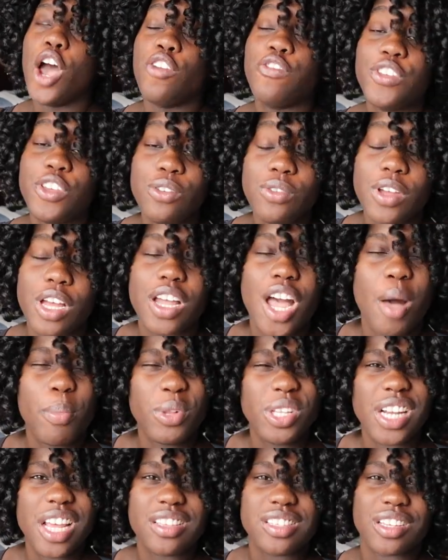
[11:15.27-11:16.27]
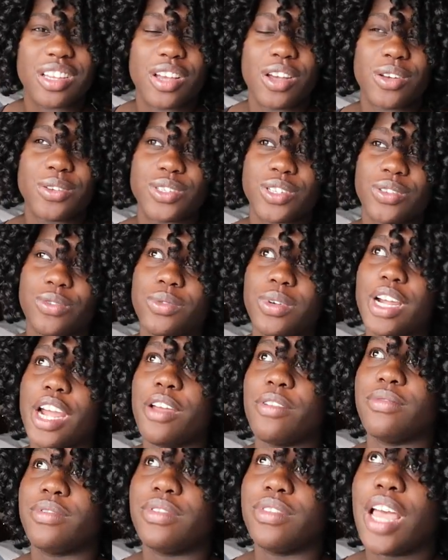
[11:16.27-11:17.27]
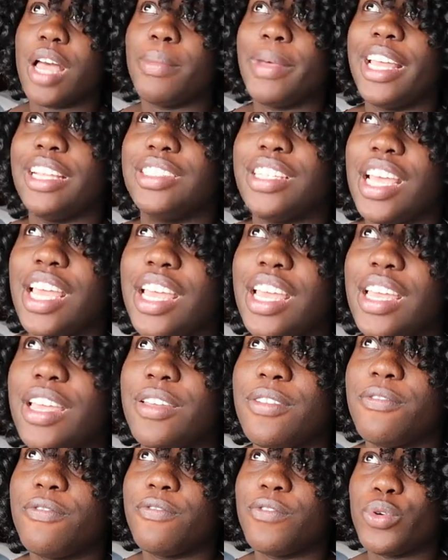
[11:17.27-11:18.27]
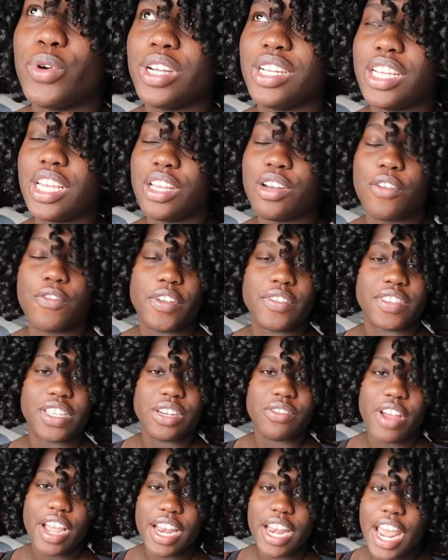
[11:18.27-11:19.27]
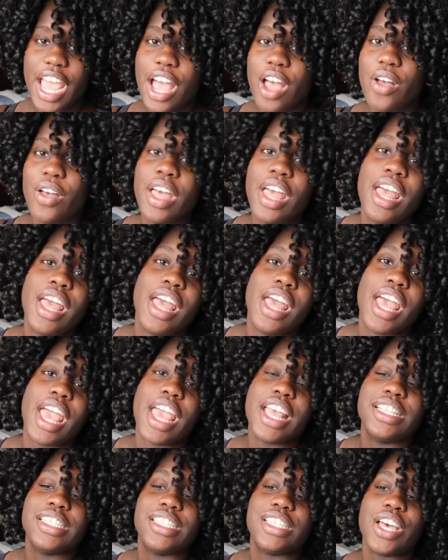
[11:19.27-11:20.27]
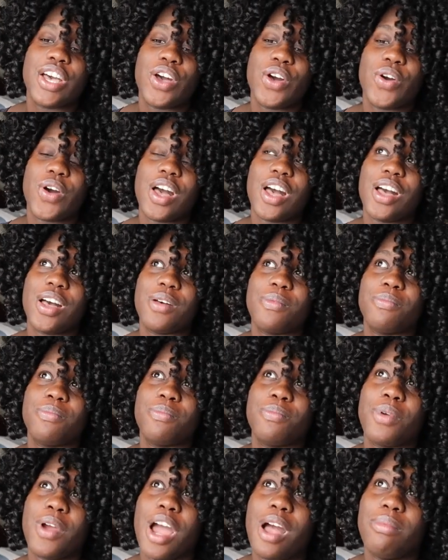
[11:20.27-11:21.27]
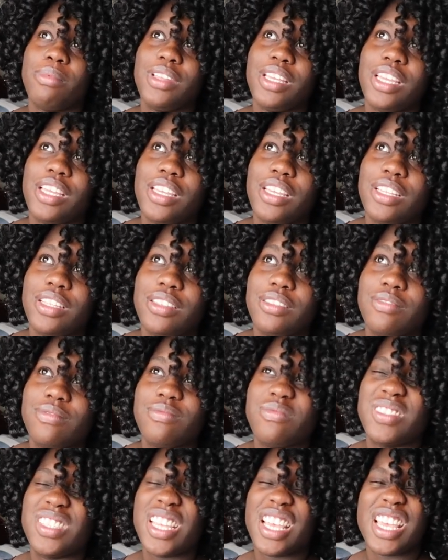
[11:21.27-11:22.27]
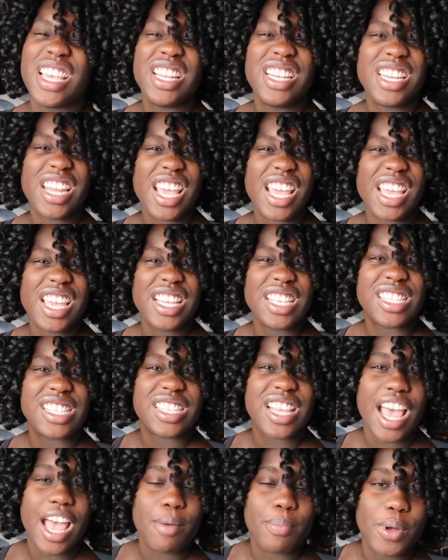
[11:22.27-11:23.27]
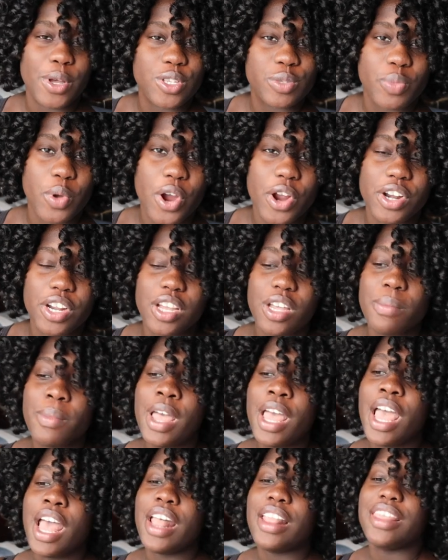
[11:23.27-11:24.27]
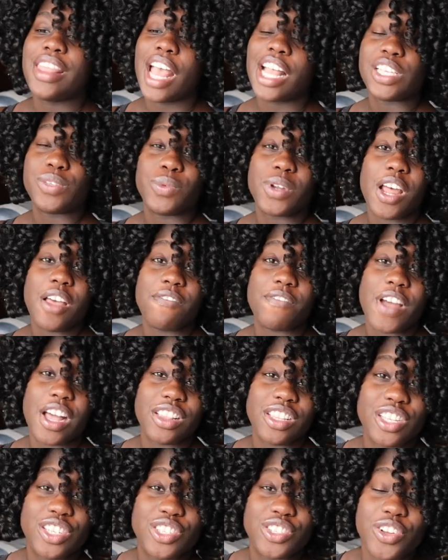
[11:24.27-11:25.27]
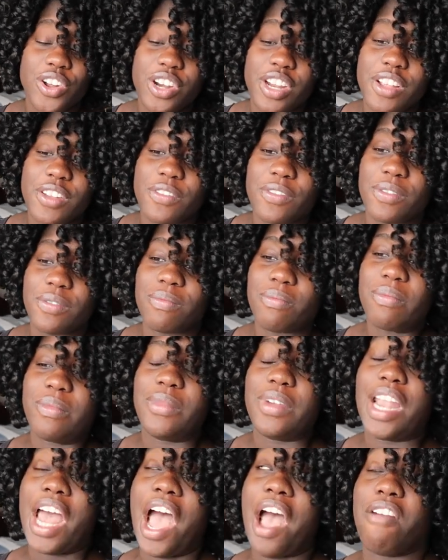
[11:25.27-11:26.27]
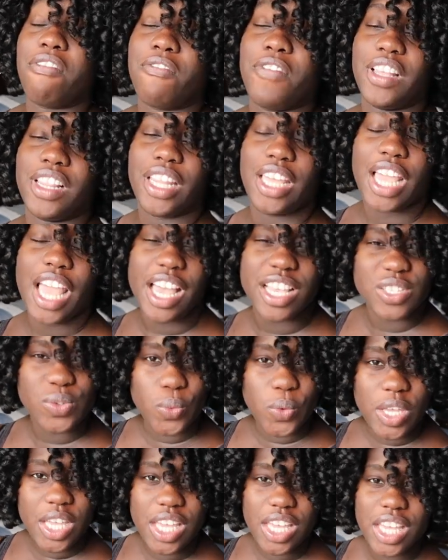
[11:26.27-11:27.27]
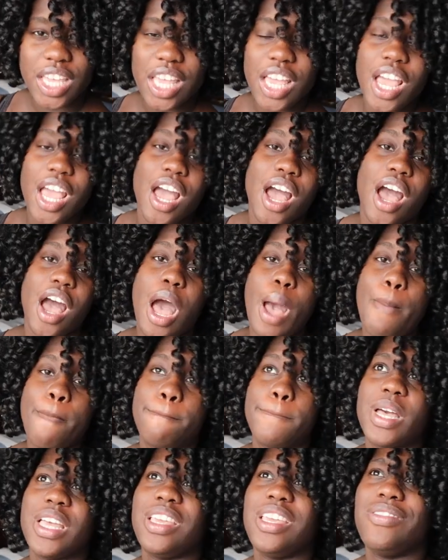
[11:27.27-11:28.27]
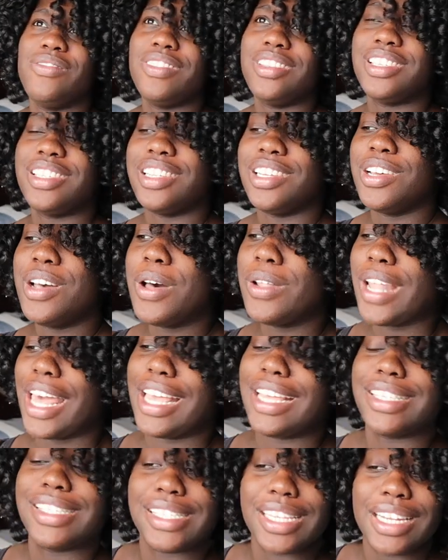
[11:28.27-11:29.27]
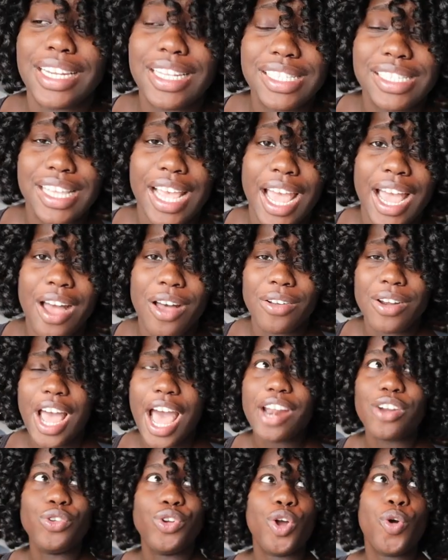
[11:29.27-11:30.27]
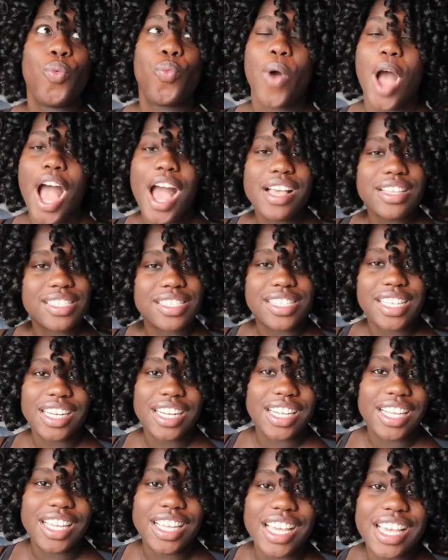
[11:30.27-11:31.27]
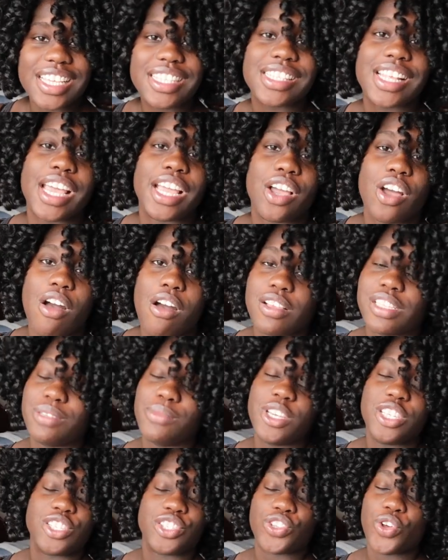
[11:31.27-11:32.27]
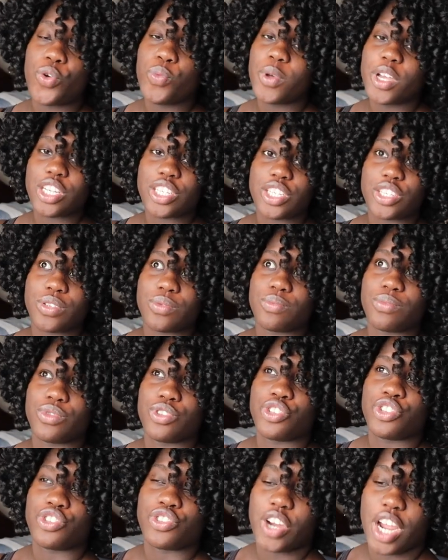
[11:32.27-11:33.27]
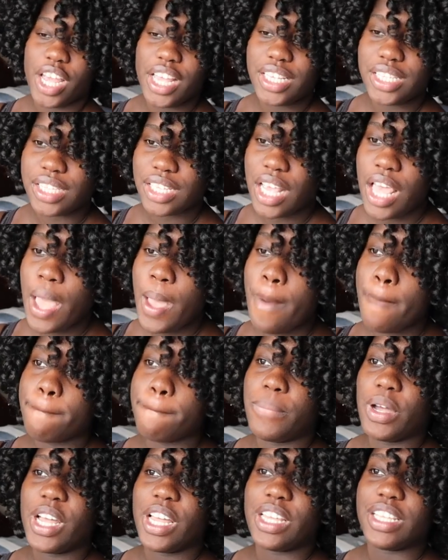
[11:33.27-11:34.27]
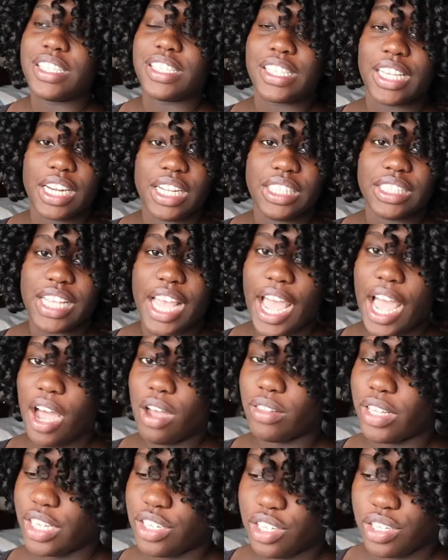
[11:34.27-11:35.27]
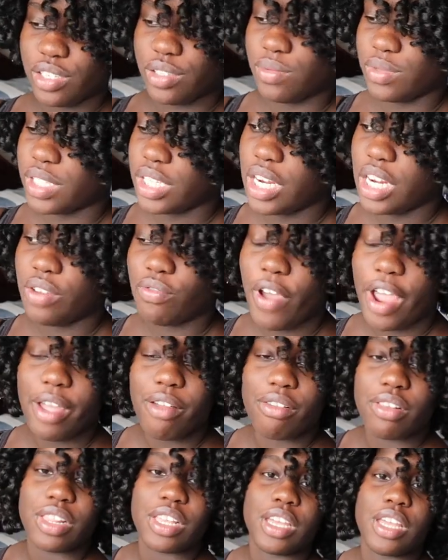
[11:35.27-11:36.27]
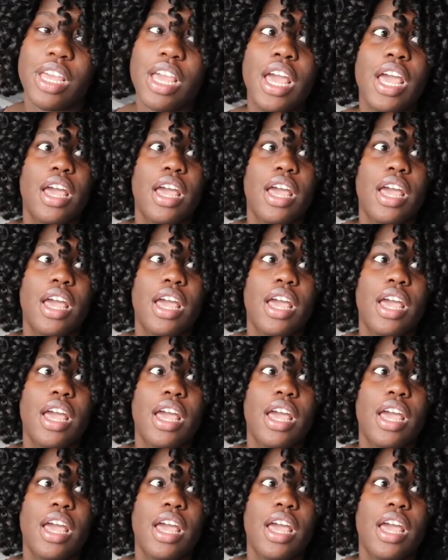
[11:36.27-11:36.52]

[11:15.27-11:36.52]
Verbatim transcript: a few, a couple of days ago, so we're at, I'm at day 14 or 15 right now. And so um, probably 10 days at postpartum that's when i finally started not feeling as weak um but even still like sitting down i don't know why sitting is like causing me so much stress but sitting down like just sitting regularly